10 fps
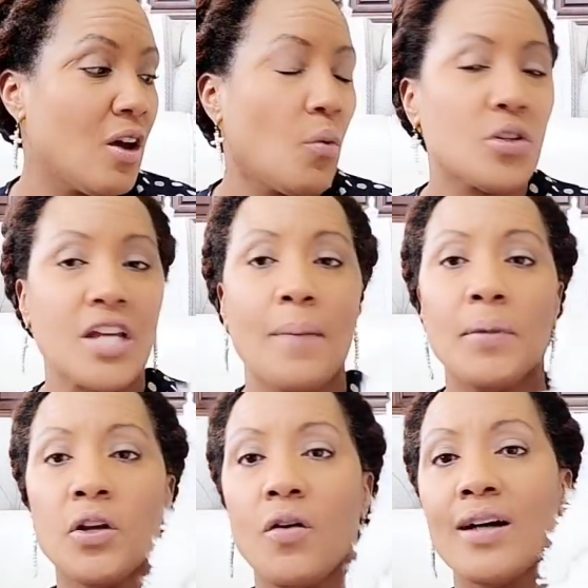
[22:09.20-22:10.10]
which I'm
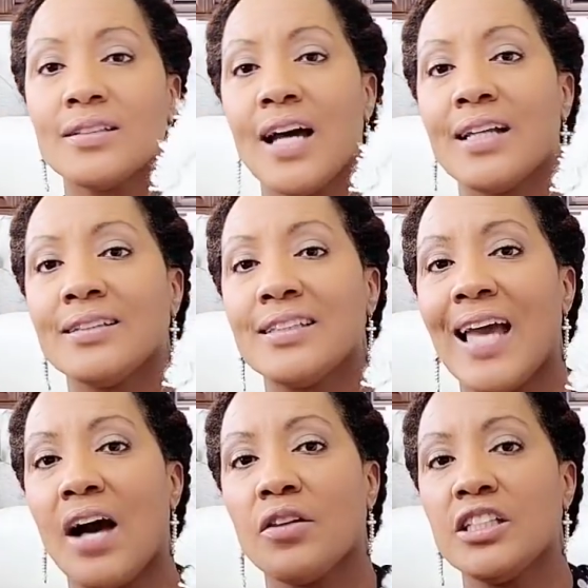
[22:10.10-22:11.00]
gonna go outside and see
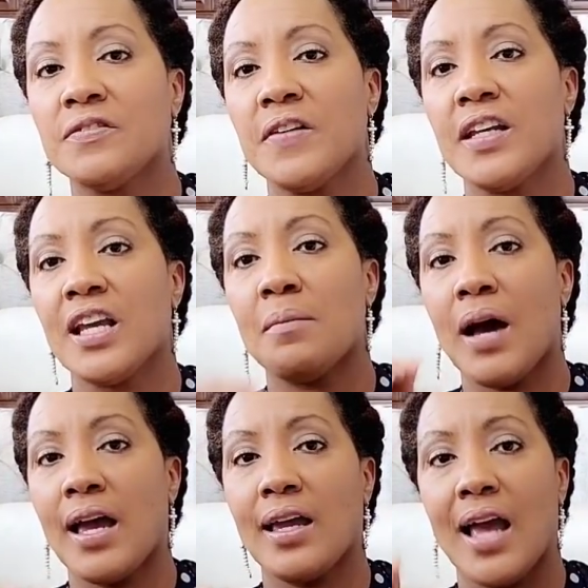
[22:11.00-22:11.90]
how these fit in
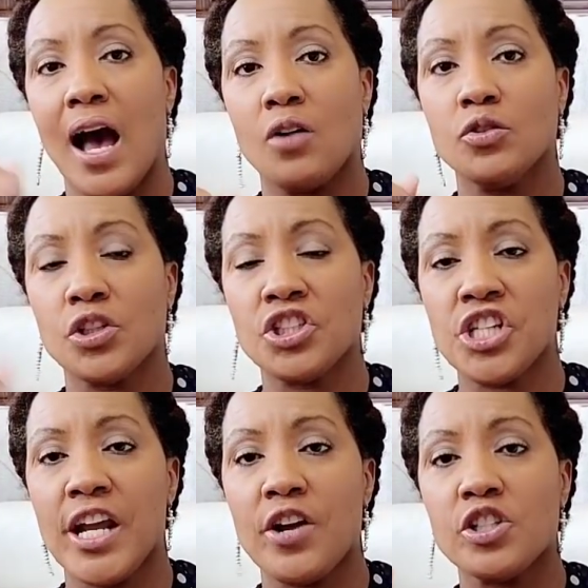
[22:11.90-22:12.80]
my outdoor
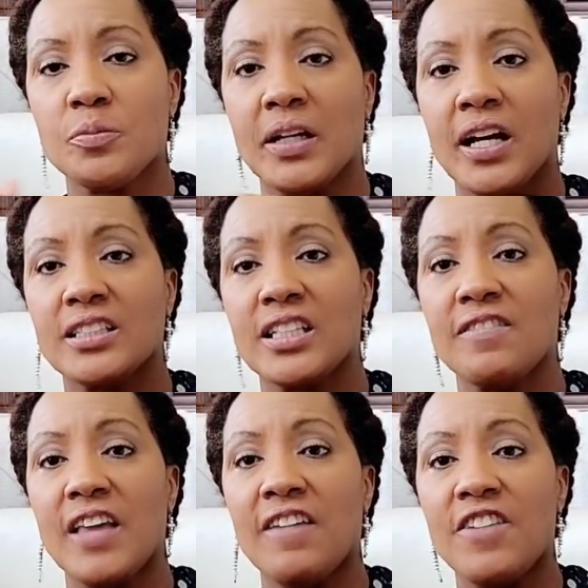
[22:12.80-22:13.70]
chairs, because if
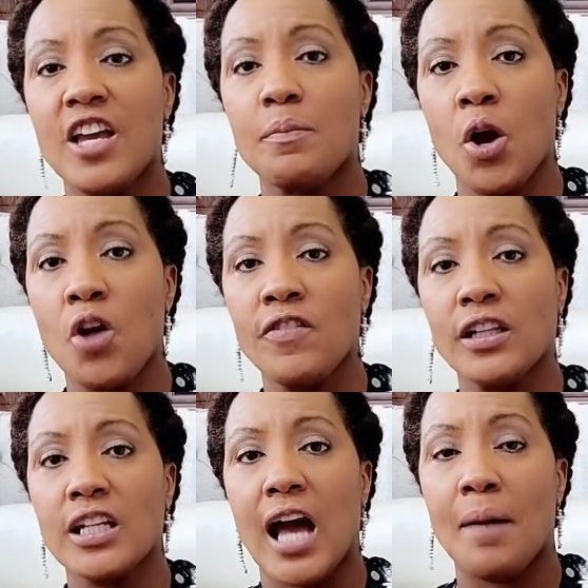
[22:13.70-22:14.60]
they fit
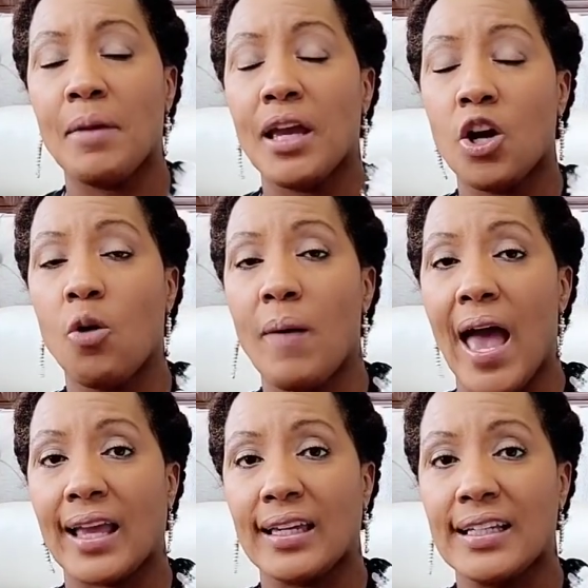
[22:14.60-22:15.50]
perfectly, I may go
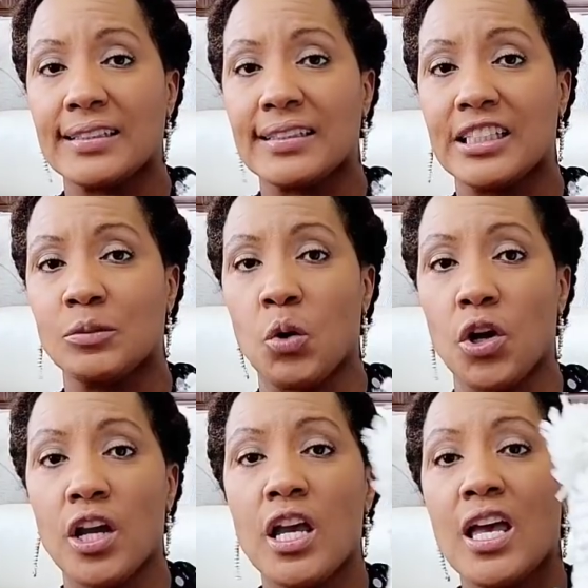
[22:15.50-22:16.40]
back and get six
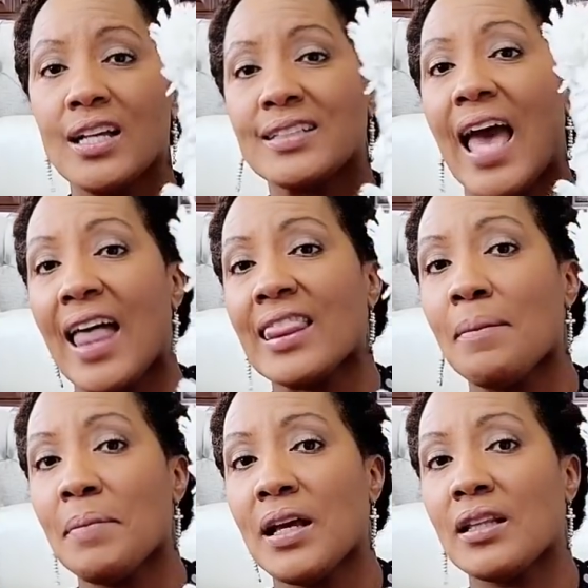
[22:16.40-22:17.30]
more. Because at the
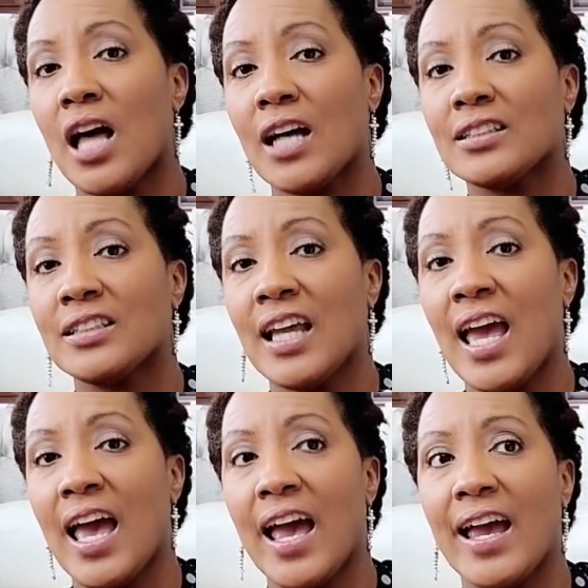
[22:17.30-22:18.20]
Big Lots, they
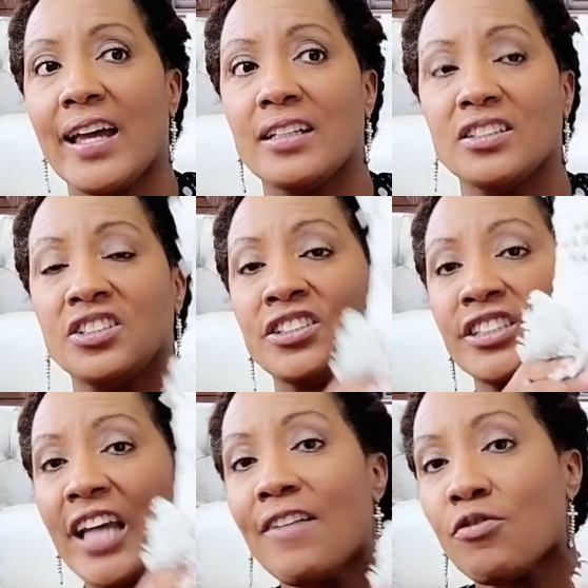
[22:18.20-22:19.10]
had
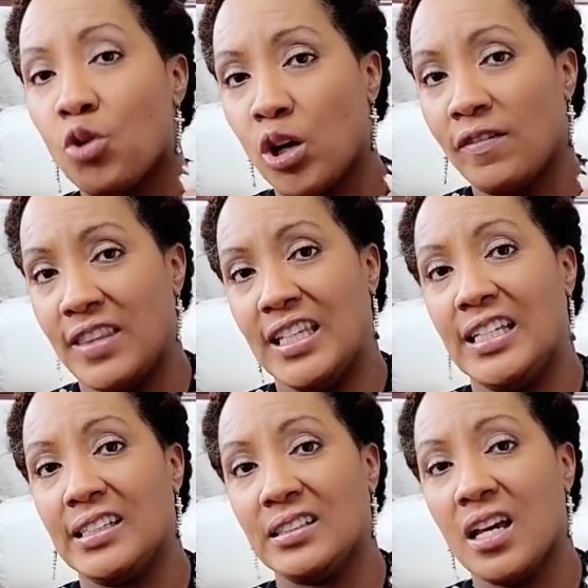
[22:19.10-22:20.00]
several of
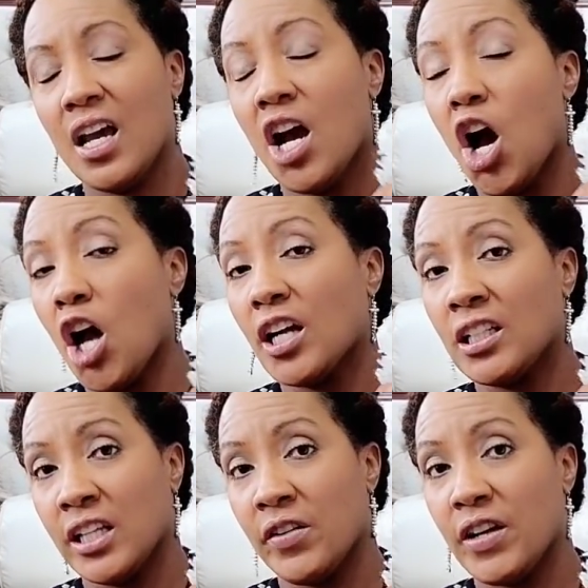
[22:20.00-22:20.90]
these on
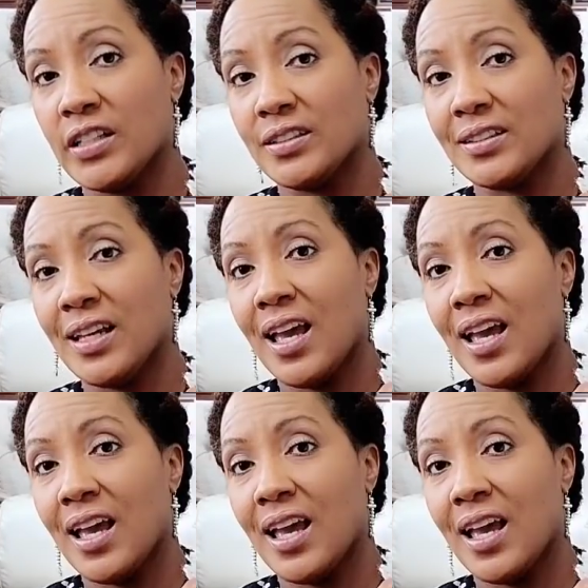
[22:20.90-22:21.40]
clearance.